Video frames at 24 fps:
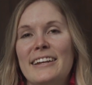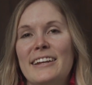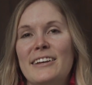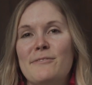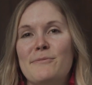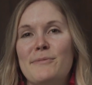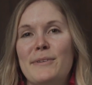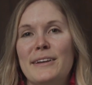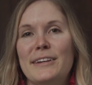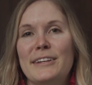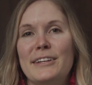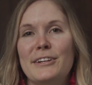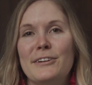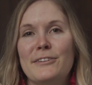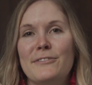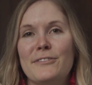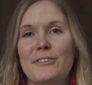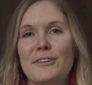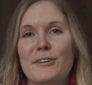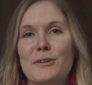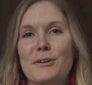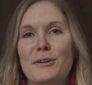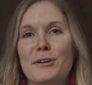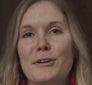and I've been
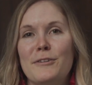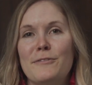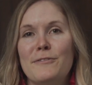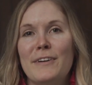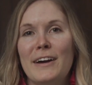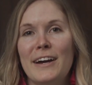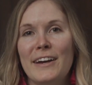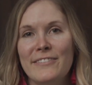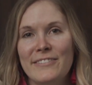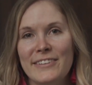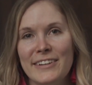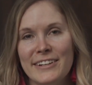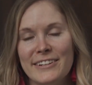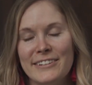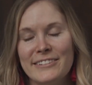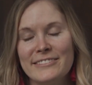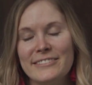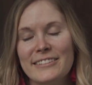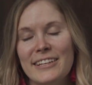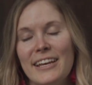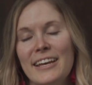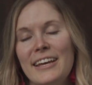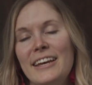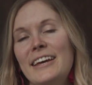here for 5
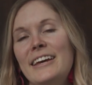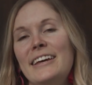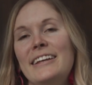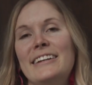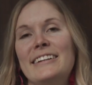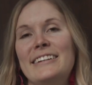years